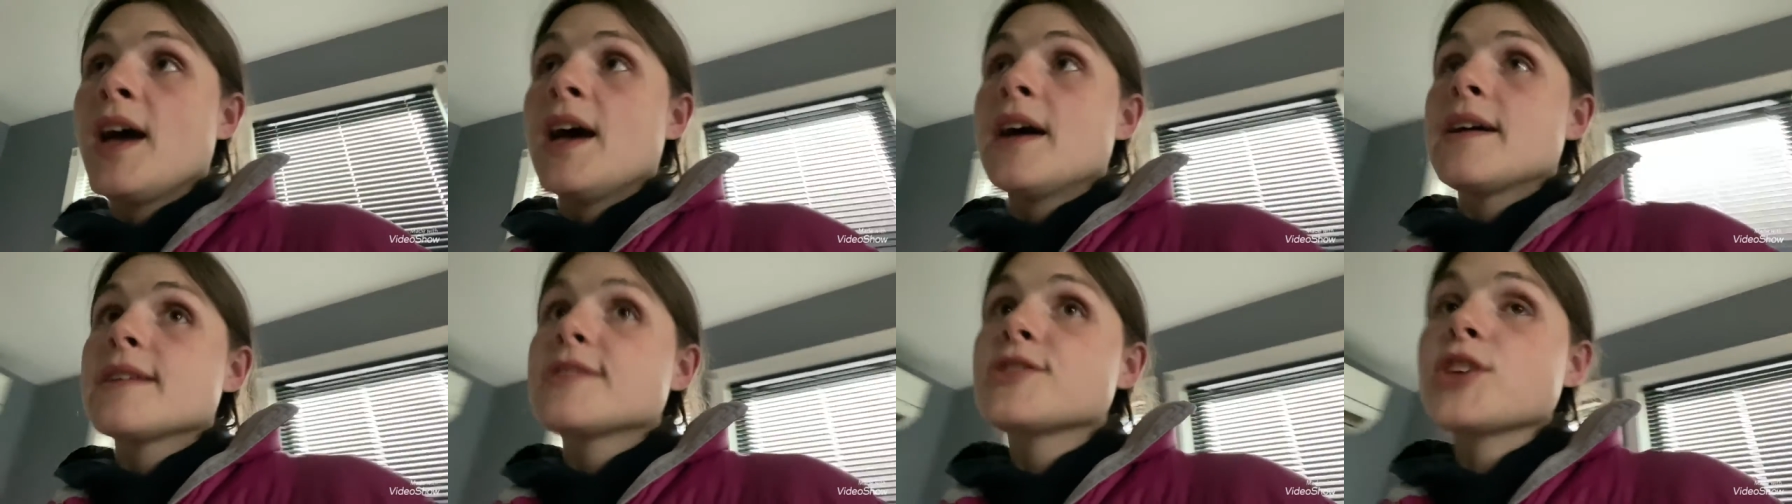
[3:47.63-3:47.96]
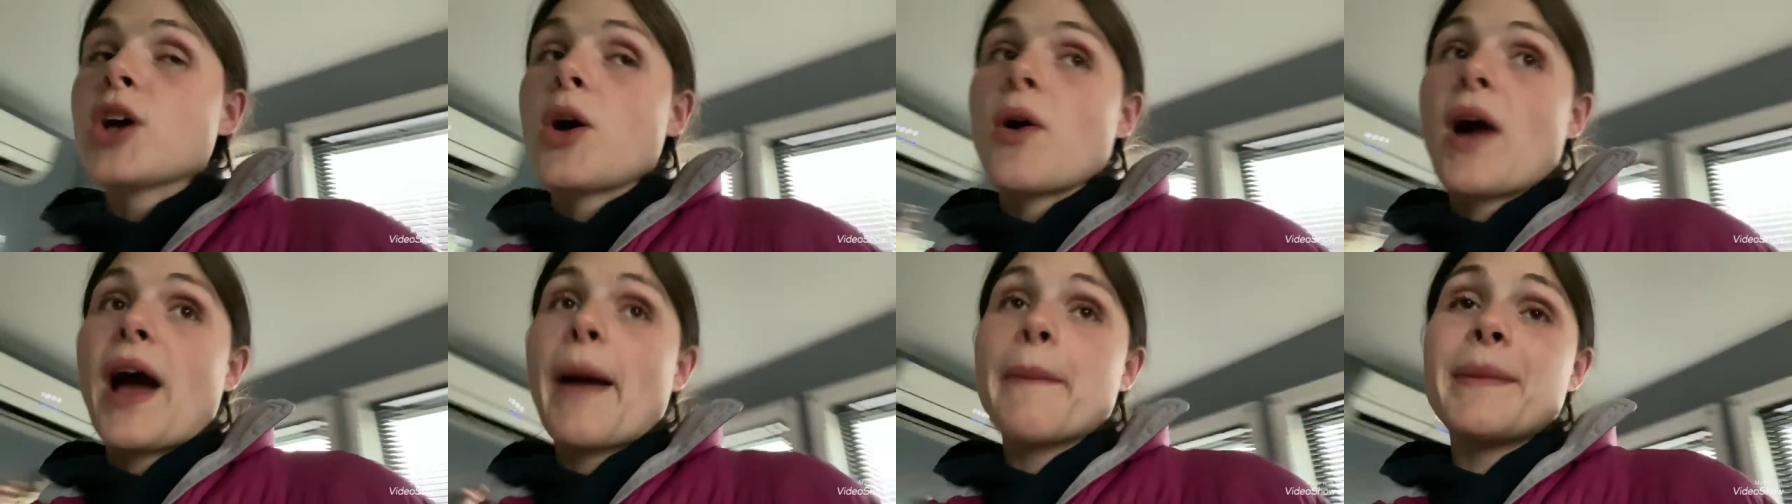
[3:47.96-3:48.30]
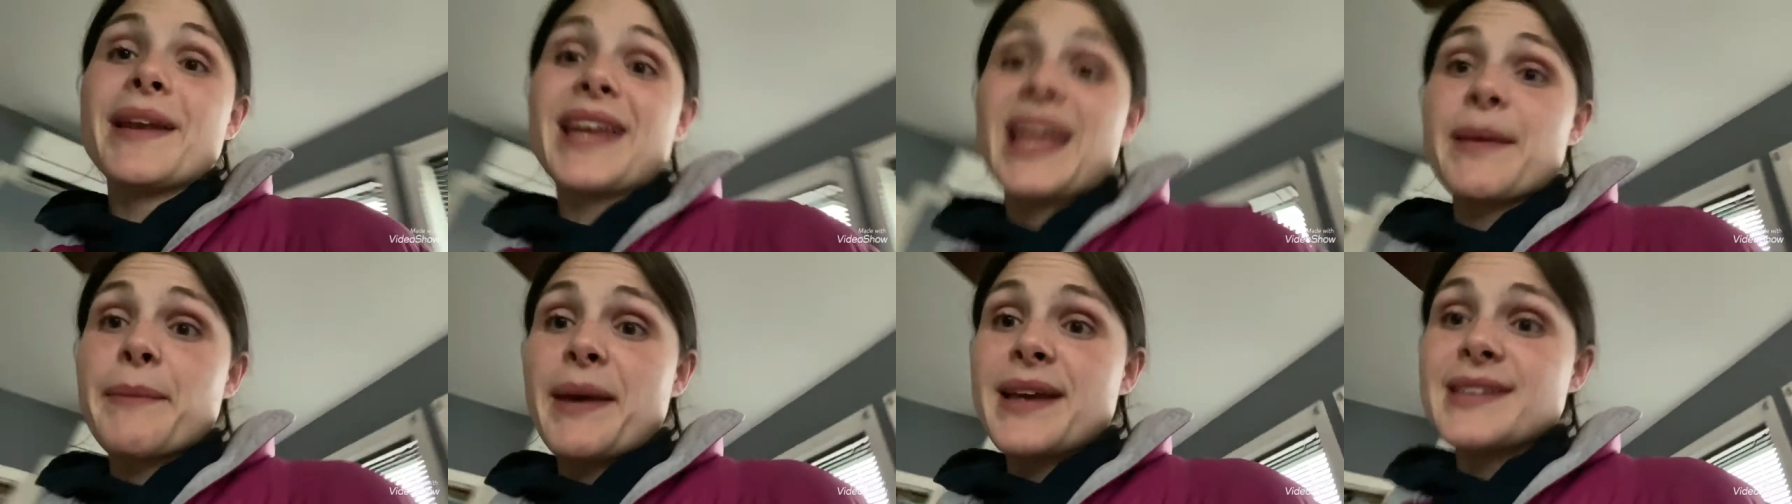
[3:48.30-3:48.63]
So I'm
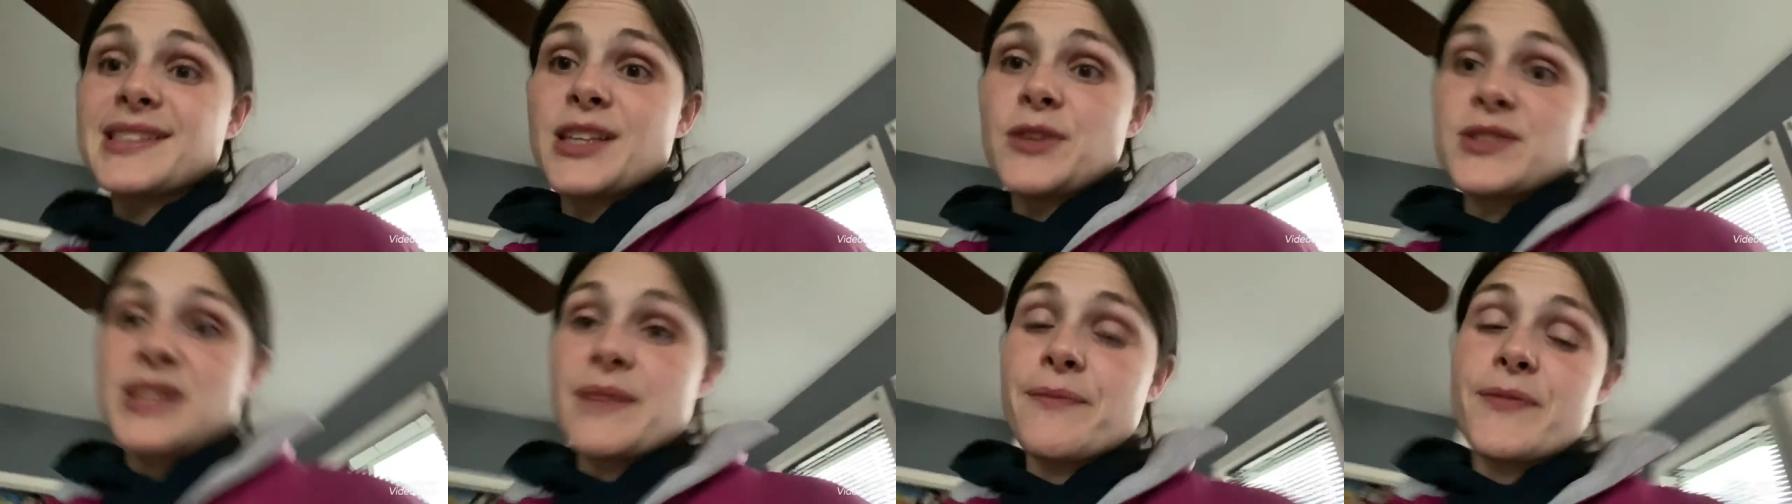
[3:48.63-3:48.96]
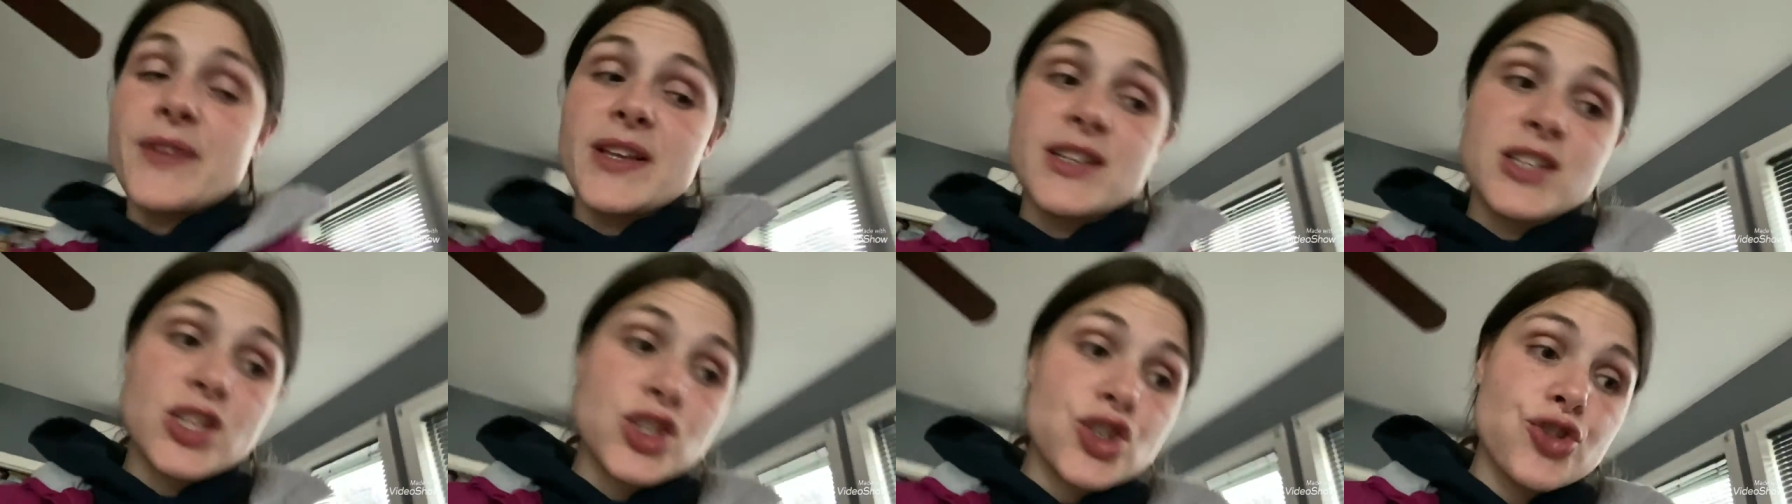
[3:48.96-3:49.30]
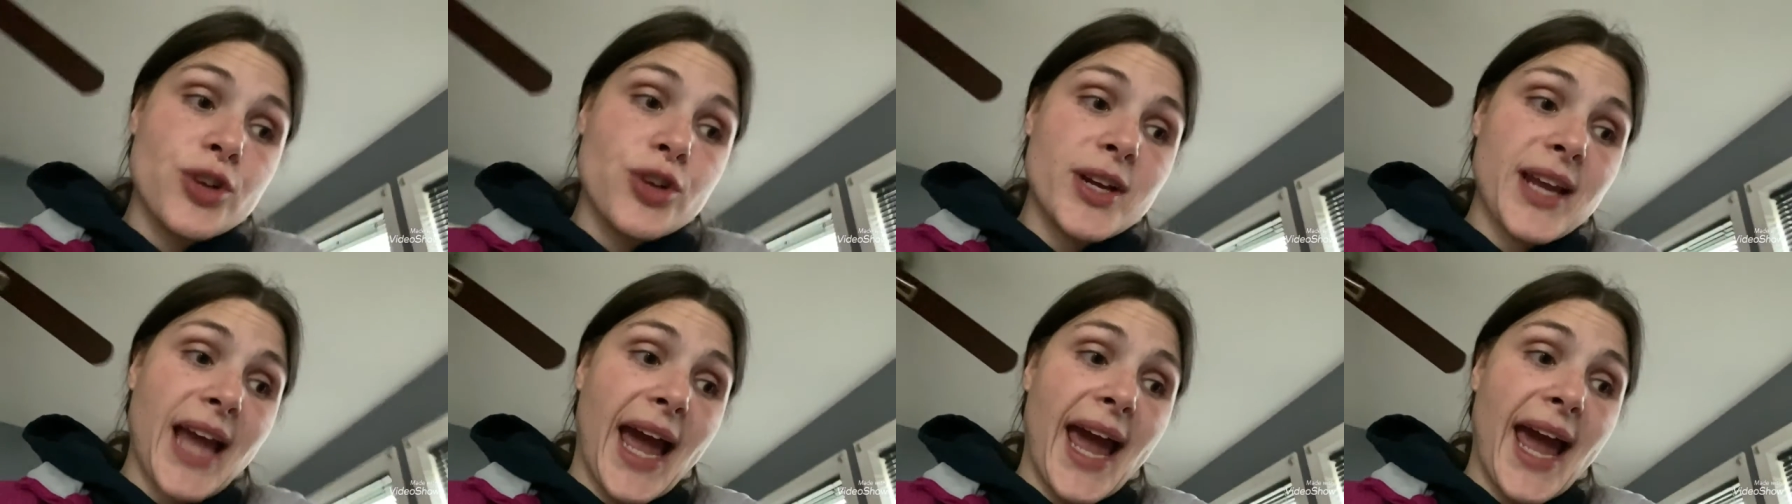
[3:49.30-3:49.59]
gonna get myself something to drink.